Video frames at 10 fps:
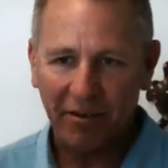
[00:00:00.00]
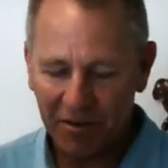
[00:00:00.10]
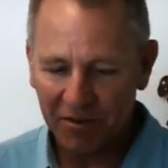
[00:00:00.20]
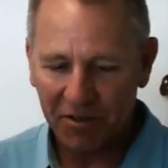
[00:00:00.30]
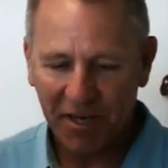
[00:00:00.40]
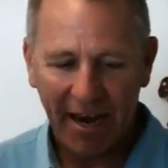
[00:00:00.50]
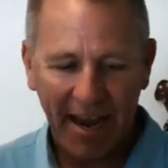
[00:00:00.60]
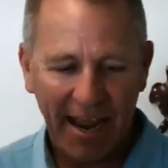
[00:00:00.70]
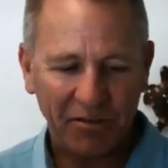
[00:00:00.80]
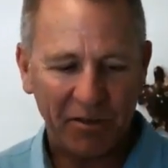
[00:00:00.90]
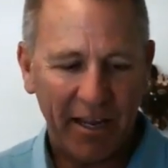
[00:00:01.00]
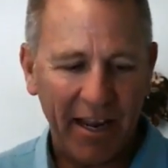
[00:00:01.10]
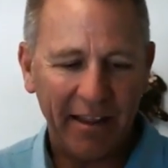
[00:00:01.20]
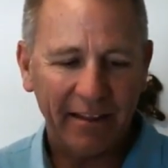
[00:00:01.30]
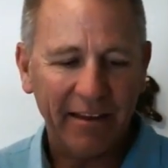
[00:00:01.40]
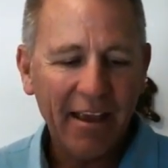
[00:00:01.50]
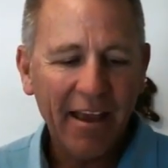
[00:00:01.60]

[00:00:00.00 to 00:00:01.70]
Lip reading: You just kind of answered it. And,